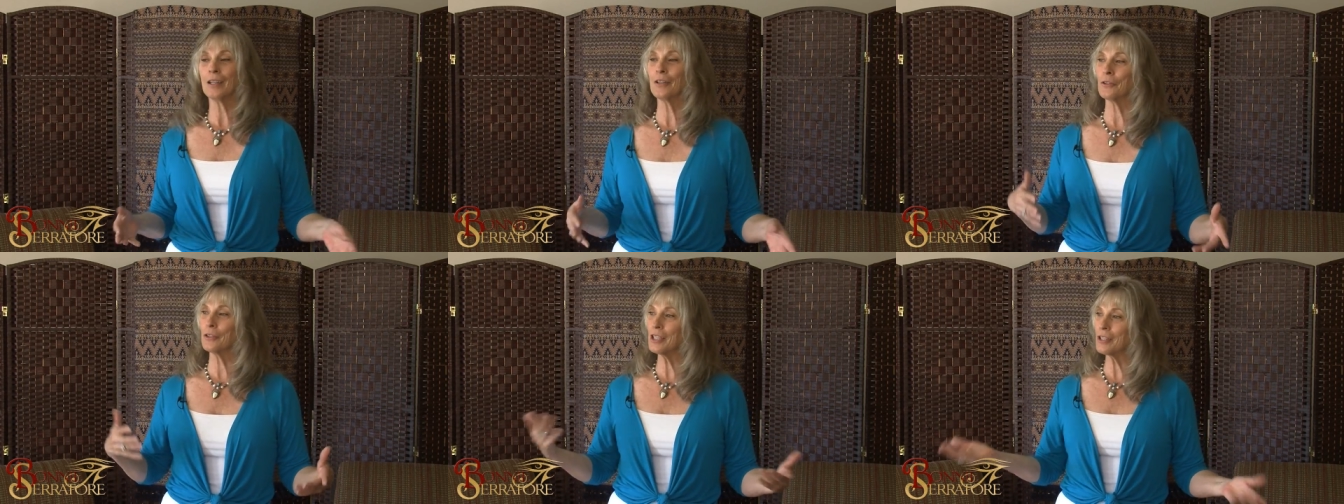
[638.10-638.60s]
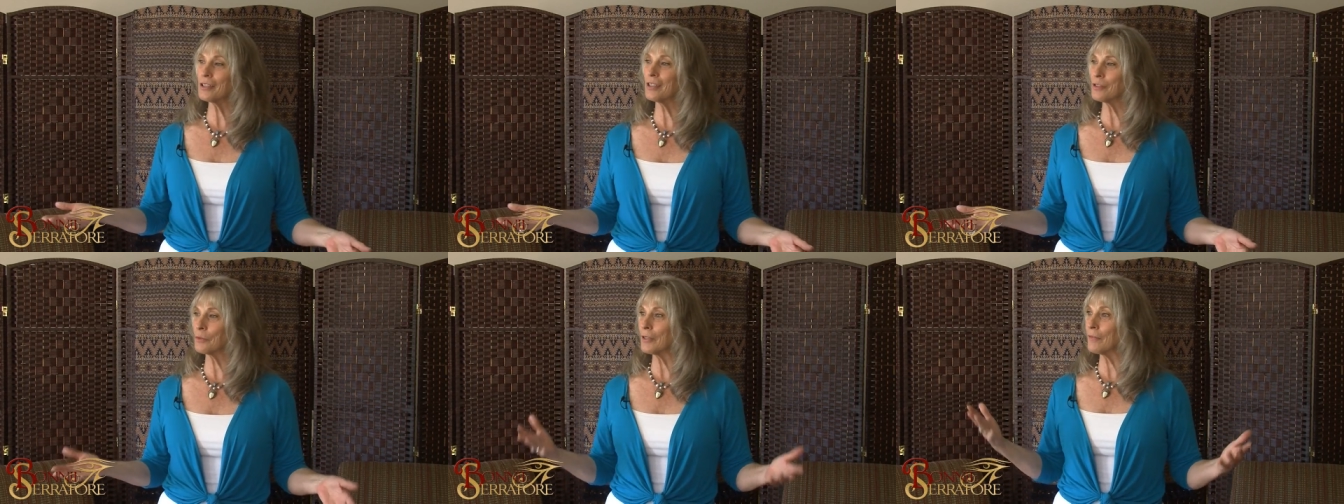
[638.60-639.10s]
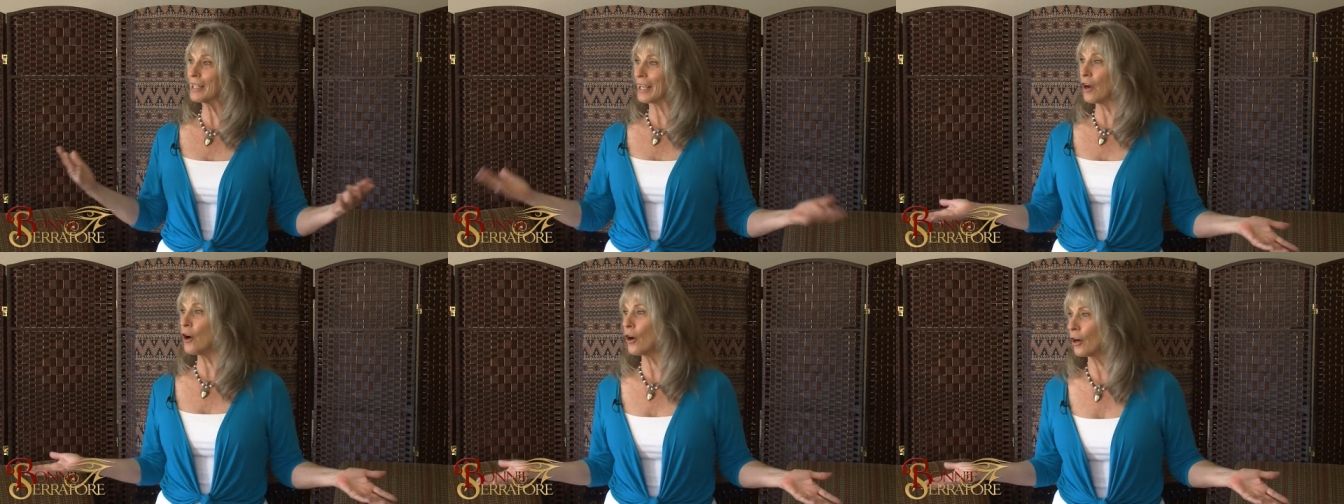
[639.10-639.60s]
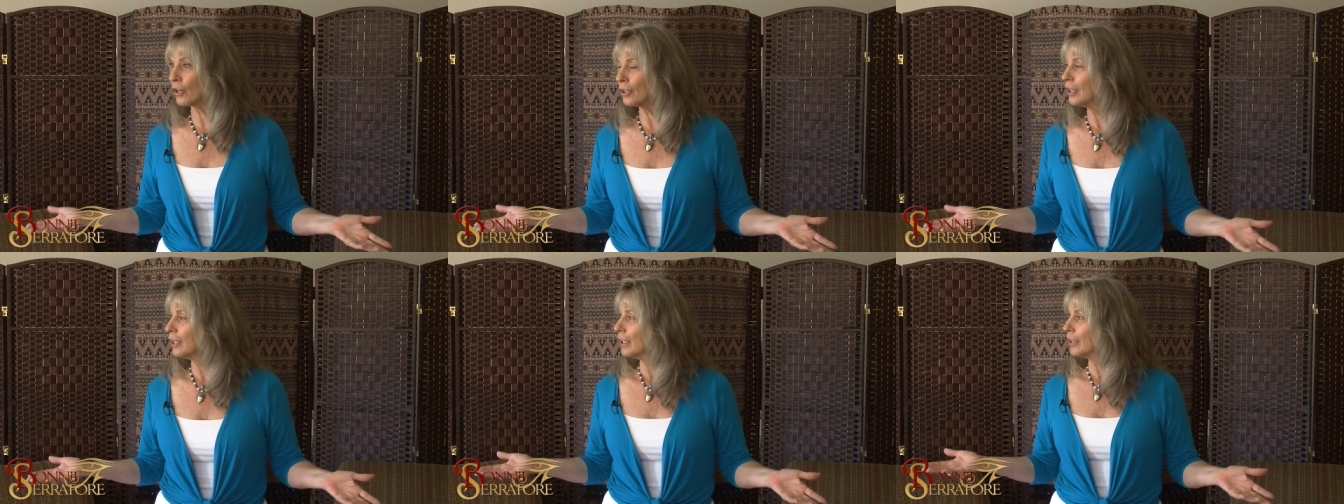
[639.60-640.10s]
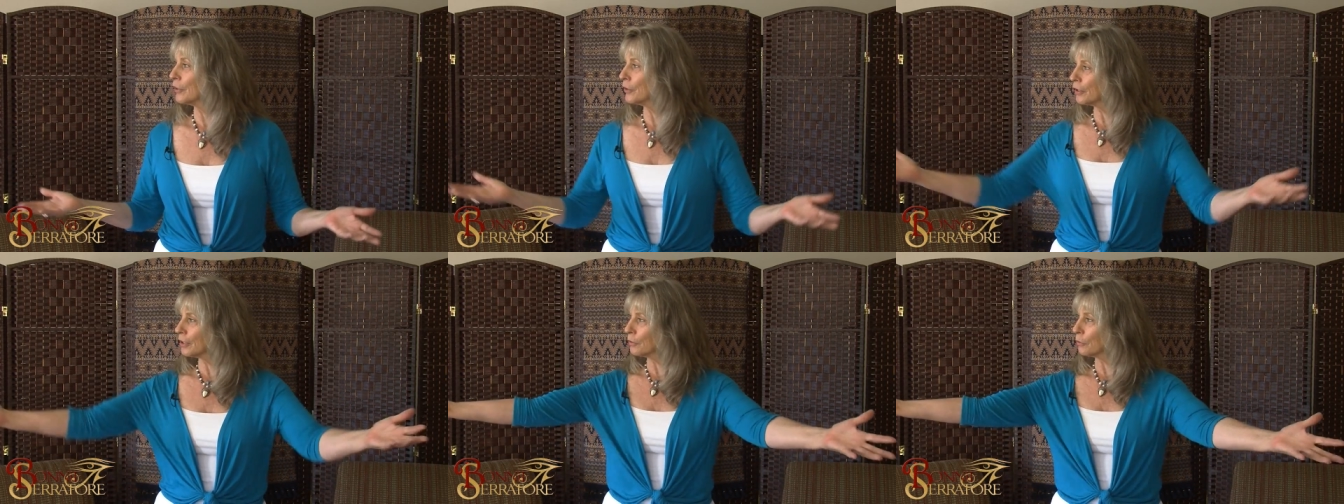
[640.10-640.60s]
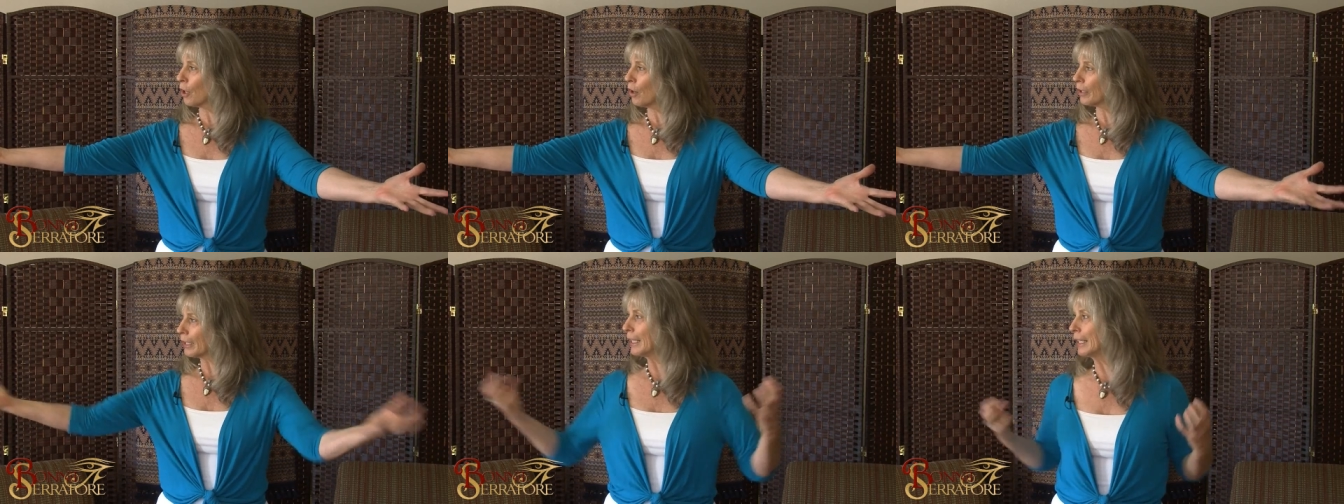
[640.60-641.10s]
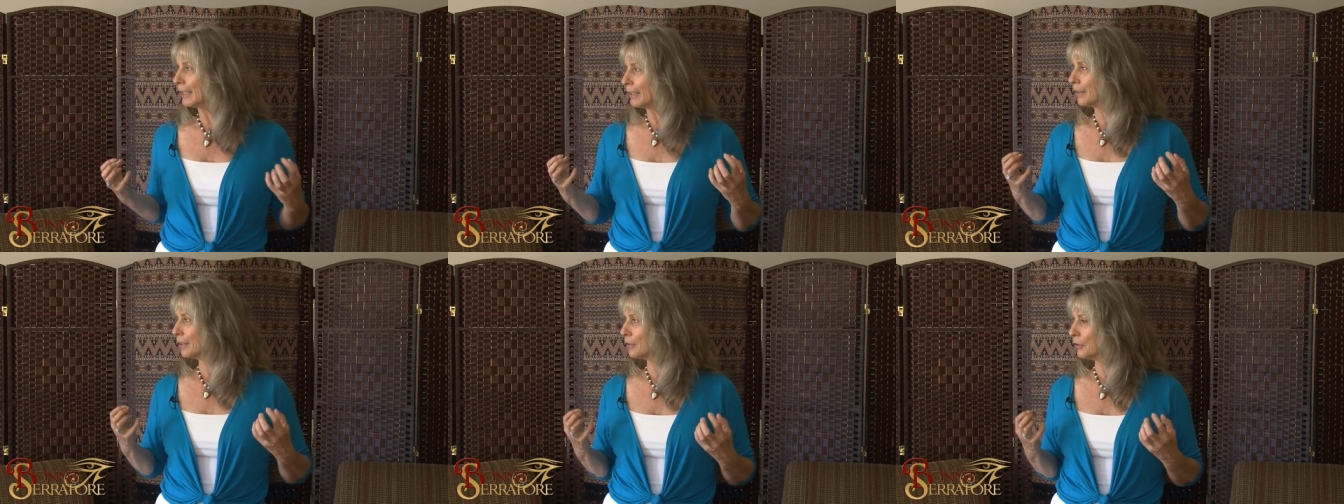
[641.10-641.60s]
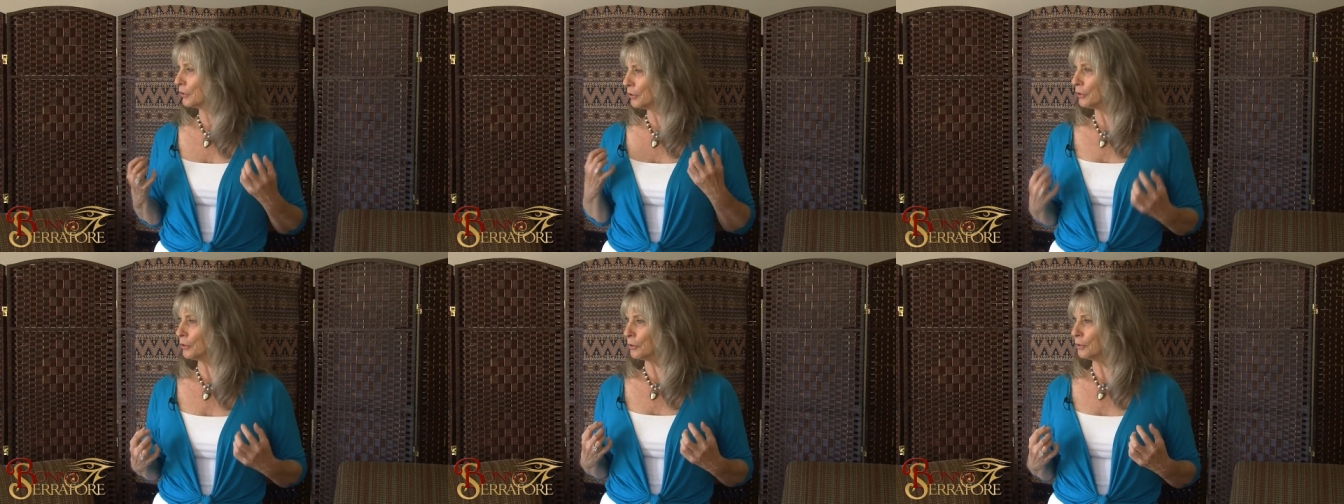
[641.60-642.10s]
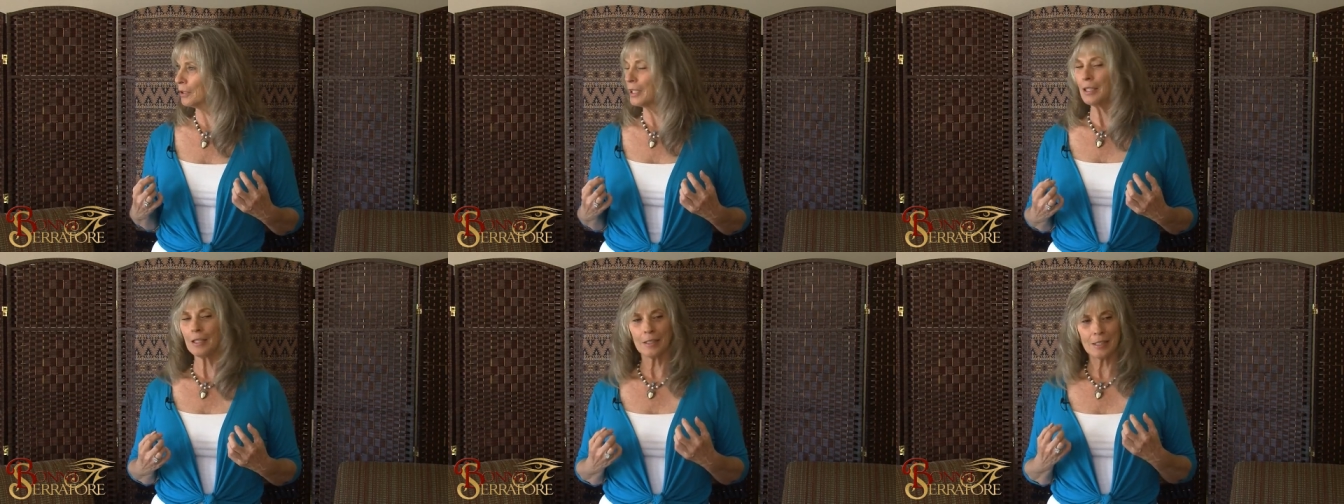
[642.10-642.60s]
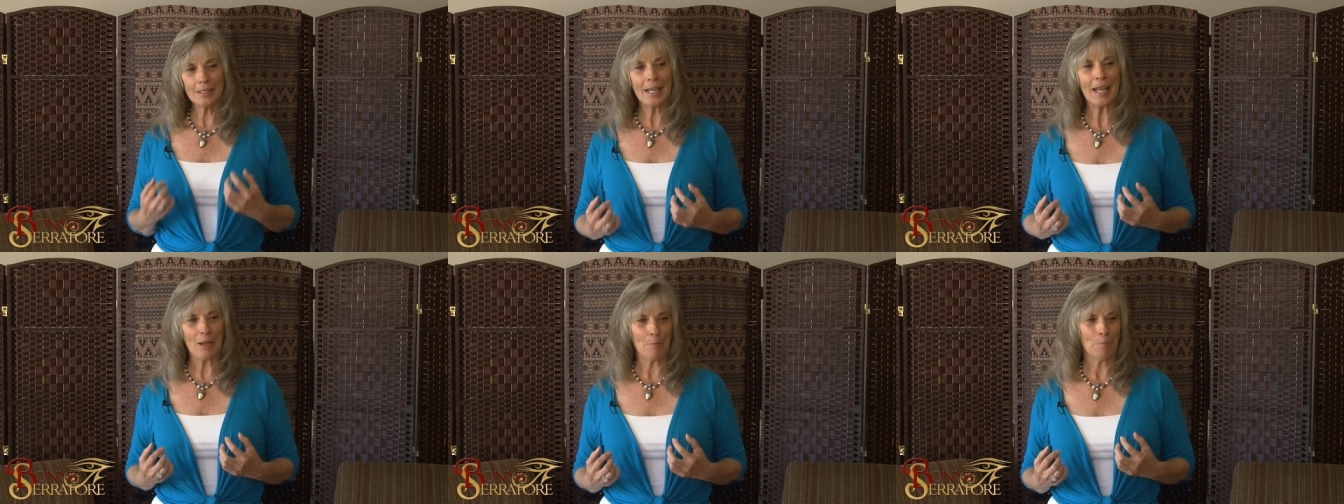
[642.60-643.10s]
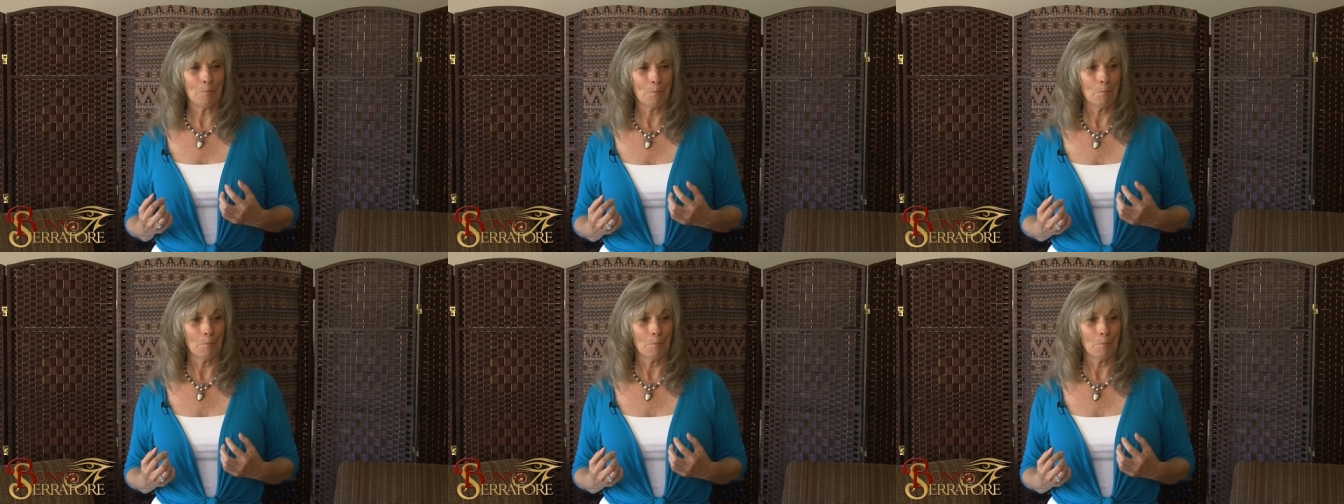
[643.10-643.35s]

your addictions, whatever they are, you're going to draw in to you the same.